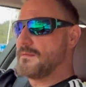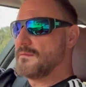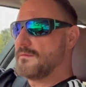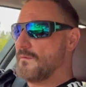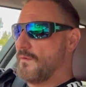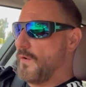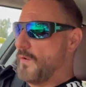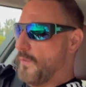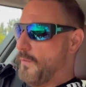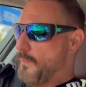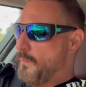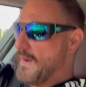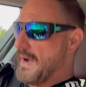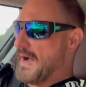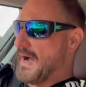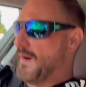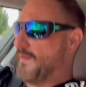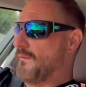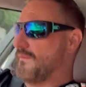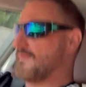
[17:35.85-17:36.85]
Oh
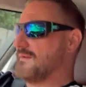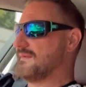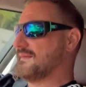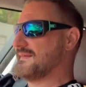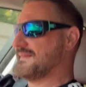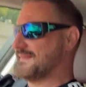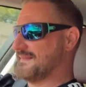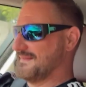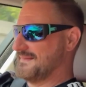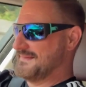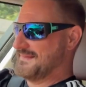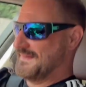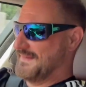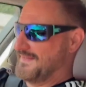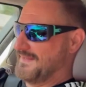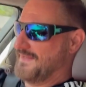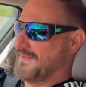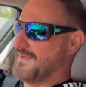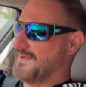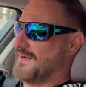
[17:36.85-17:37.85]
wow!
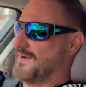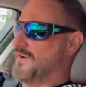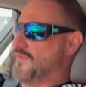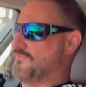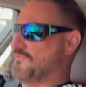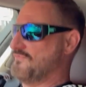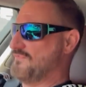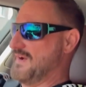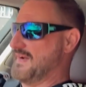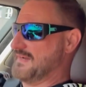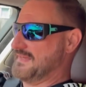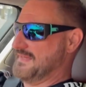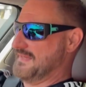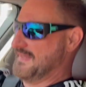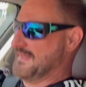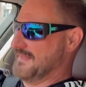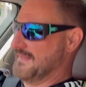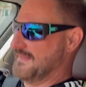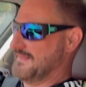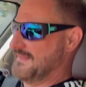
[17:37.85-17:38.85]
Oh fuck yeah!